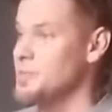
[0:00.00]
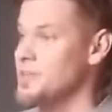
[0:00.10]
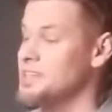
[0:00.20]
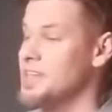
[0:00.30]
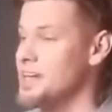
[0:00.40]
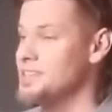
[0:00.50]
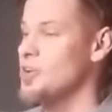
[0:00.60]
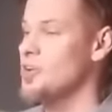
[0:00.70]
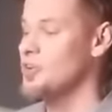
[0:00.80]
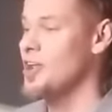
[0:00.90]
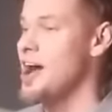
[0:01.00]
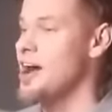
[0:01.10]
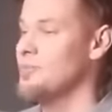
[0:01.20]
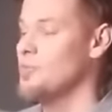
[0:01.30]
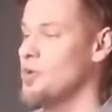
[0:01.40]
week's guest on
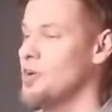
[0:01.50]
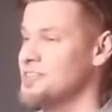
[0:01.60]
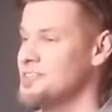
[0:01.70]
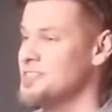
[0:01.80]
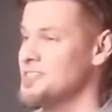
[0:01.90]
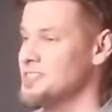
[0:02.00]
Hot Ones.